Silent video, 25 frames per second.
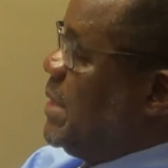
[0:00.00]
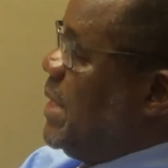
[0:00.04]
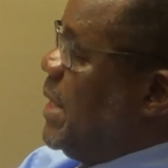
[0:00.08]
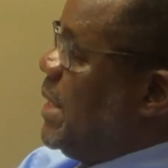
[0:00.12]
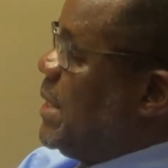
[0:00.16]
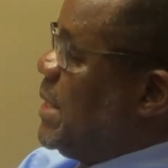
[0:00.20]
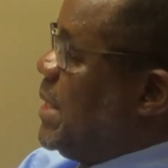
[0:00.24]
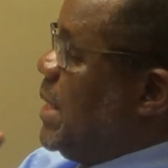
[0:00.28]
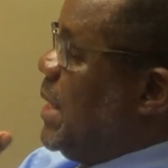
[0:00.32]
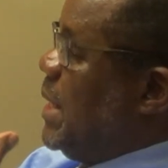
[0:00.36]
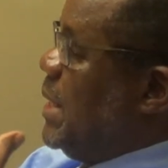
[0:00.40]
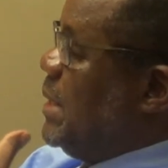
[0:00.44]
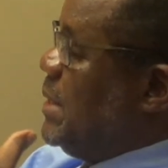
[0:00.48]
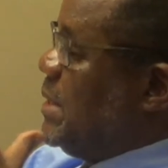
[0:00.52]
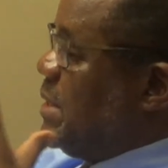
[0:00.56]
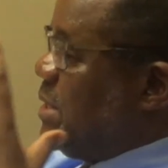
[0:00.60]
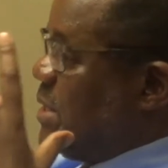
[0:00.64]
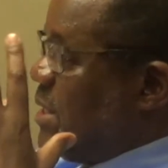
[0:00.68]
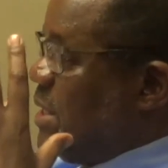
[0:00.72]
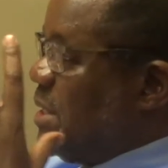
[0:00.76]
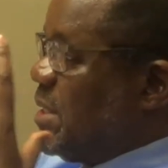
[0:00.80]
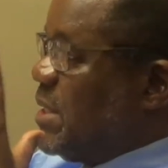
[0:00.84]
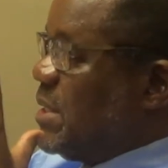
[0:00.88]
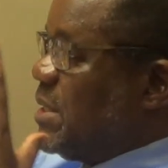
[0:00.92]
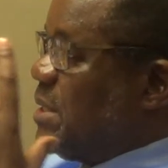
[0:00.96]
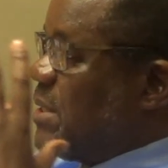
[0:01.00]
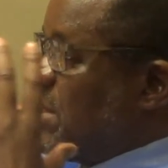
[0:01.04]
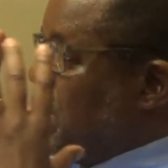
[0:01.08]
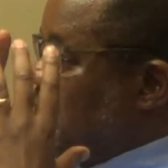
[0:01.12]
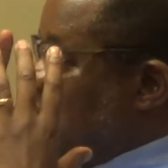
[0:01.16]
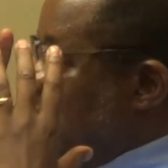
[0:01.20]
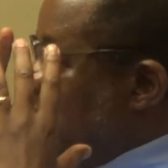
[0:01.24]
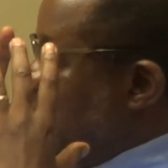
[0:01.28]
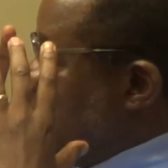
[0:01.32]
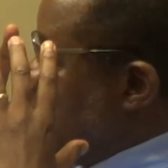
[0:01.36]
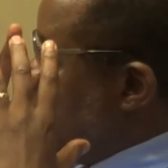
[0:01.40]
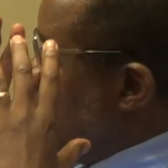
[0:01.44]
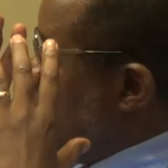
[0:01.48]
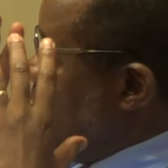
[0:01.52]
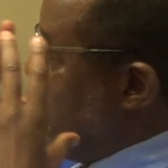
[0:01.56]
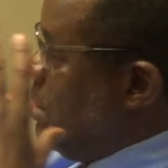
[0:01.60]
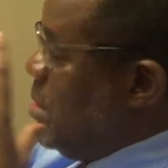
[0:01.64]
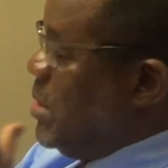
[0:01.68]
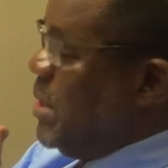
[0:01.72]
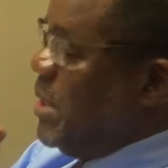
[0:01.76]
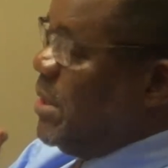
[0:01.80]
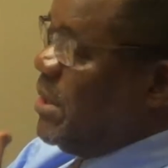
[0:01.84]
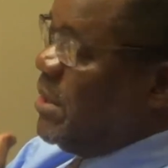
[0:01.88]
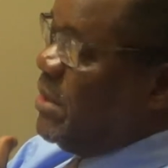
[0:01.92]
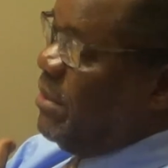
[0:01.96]
that are just going
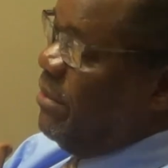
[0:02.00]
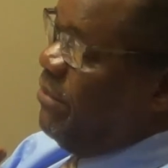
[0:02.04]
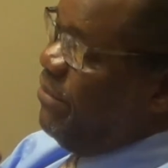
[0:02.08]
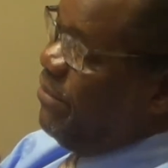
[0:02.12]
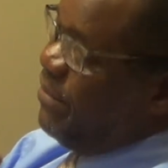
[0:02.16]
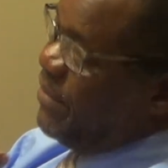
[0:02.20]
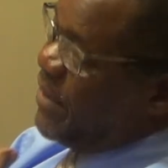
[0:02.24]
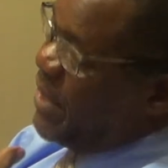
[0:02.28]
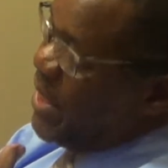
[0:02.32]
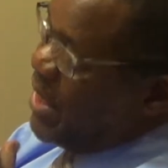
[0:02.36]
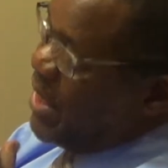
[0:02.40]
on as if,